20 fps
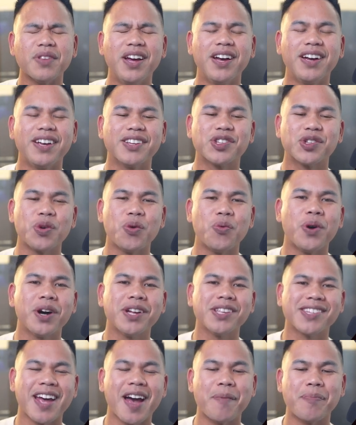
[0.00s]
So
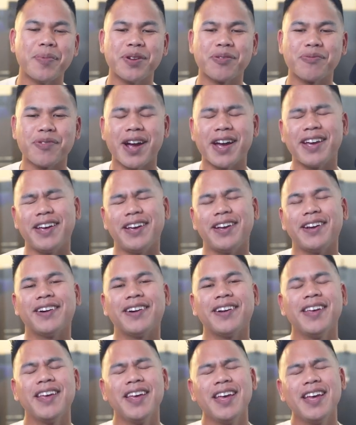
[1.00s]
what's happening right
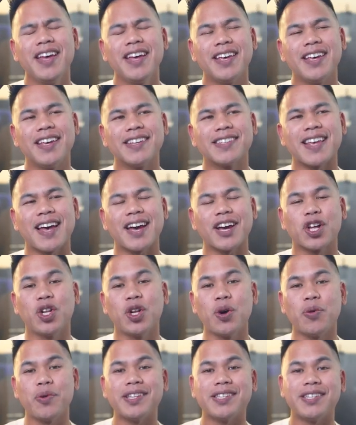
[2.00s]
here is that
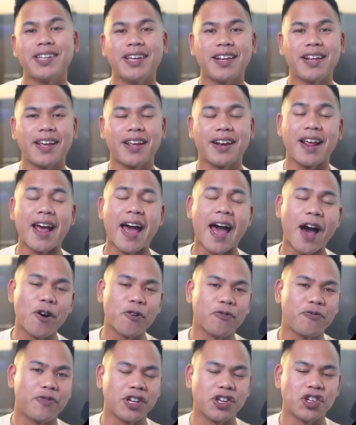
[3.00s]
Chloe did an
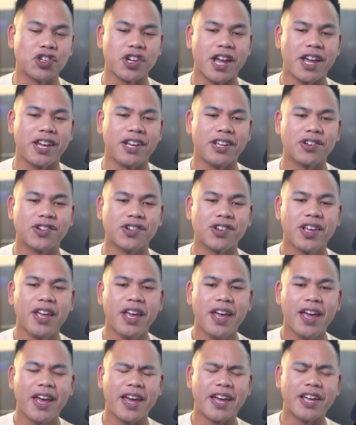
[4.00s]
outfit change
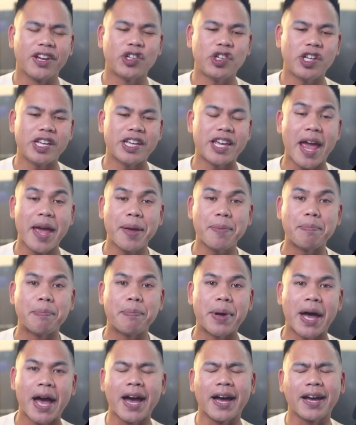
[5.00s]
and she
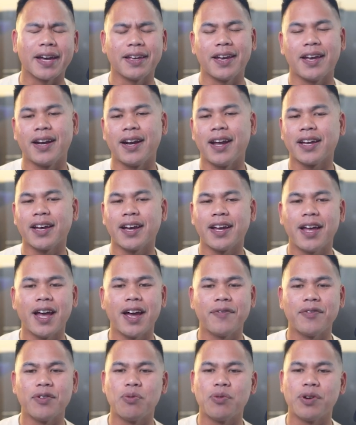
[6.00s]
came back, and I got
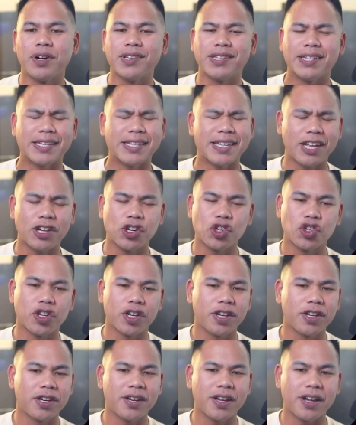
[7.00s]
everyone's
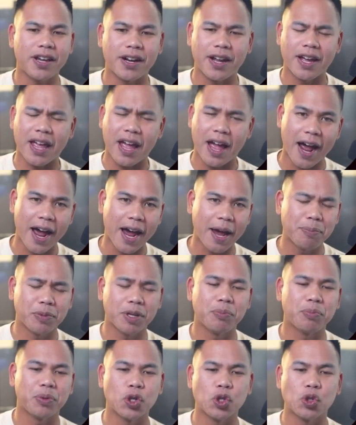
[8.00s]
attention and I hyped
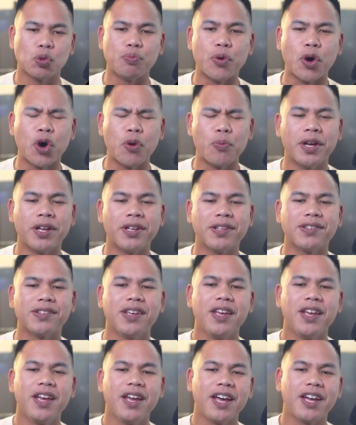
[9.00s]
up this moment,
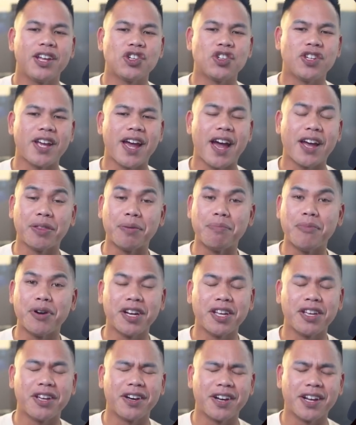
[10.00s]
and she had the
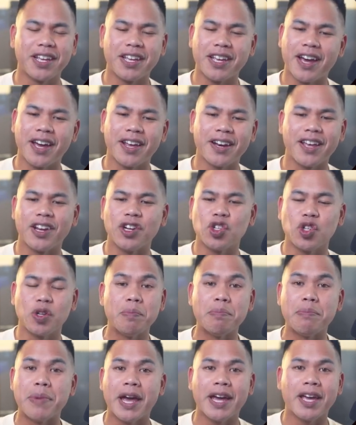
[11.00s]
money gun again and she
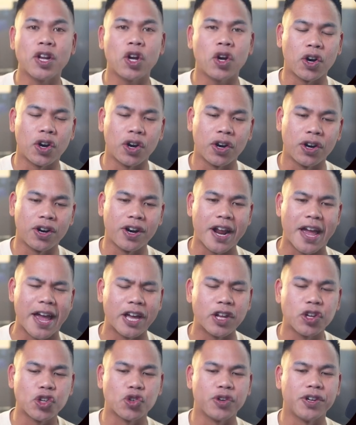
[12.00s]
made her
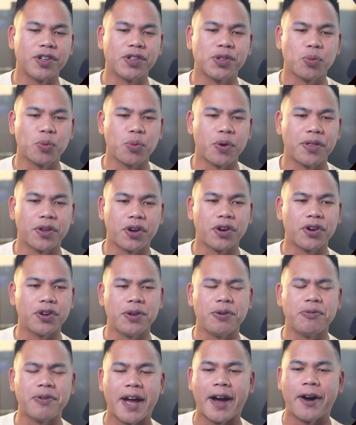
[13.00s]
entrance with her
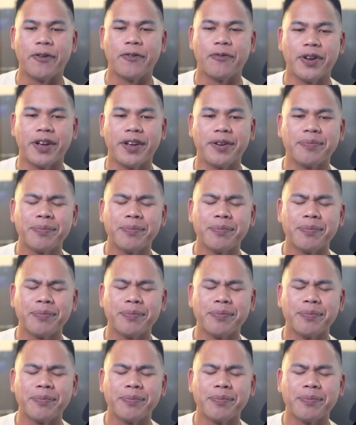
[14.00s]
new outfit.